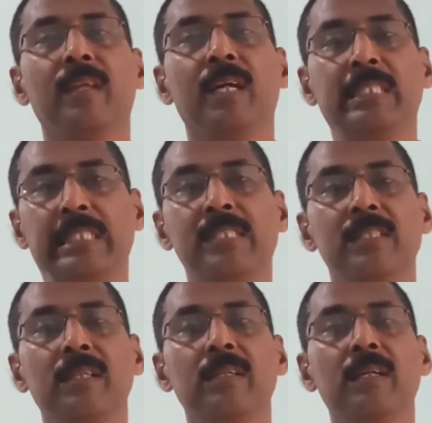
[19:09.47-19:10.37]
As a
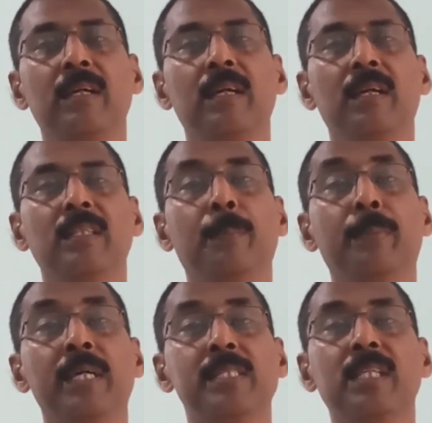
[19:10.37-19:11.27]
result, the
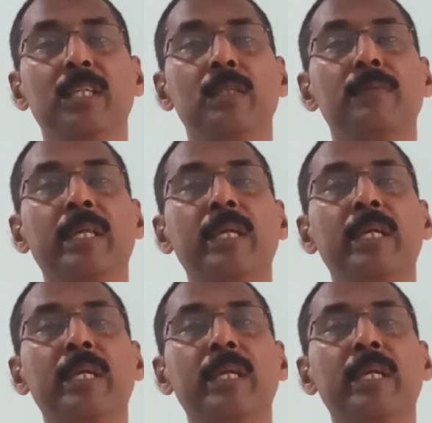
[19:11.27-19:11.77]
percentage of